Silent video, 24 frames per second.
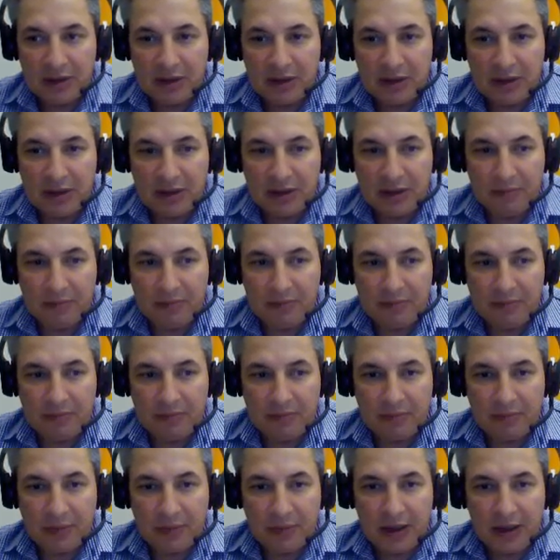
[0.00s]

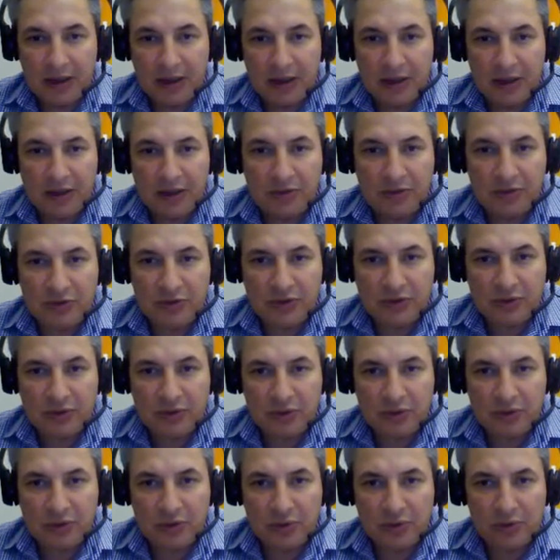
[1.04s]
any interest
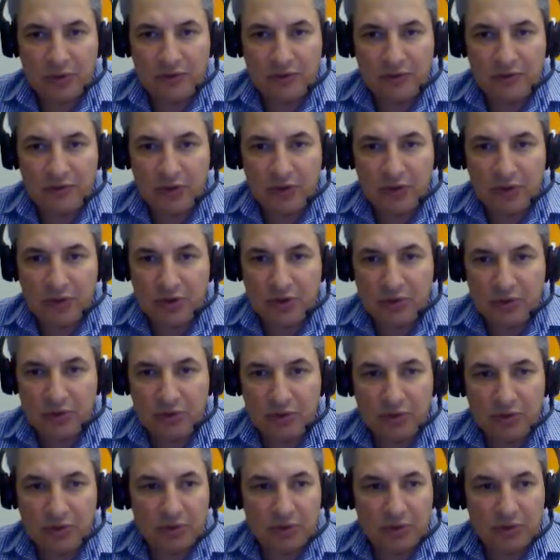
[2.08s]
or confusion,
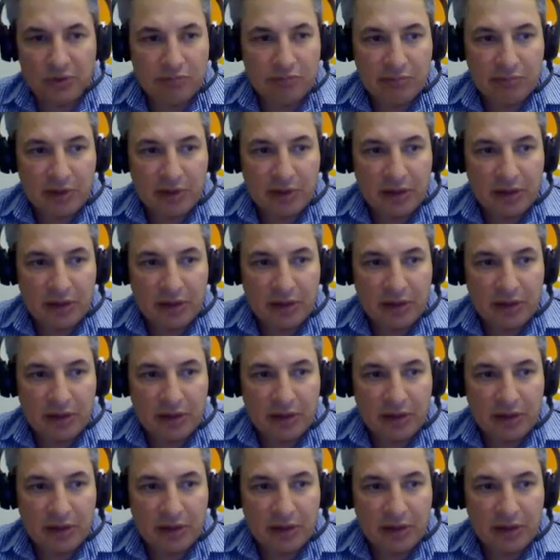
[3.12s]
or